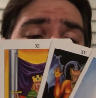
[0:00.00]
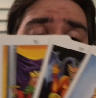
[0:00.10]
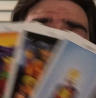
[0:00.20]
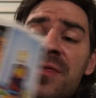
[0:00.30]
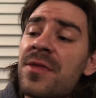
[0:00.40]

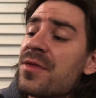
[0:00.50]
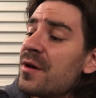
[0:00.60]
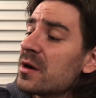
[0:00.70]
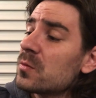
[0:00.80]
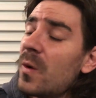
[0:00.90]
Then the
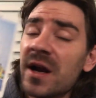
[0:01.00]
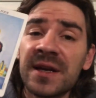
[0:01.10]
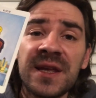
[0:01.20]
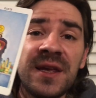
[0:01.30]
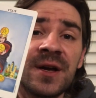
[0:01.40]
third one
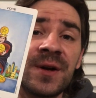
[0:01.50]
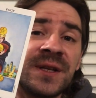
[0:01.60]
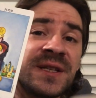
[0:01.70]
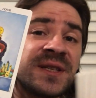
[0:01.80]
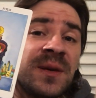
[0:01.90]
here,
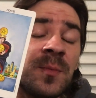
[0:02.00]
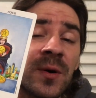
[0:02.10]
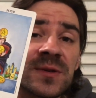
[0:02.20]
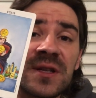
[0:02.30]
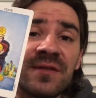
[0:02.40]
it is the
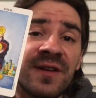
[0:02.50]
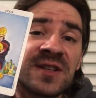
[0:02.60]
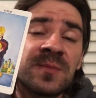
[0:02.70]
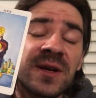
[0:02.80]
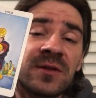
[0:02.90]
positive
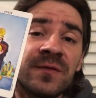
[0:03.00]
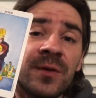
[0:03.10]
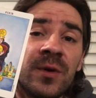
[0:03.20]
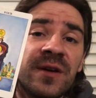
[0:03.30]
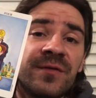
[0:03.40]
aspect of
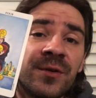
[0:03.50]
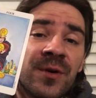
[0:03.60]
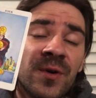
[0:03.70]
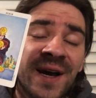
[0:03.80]
the week for you,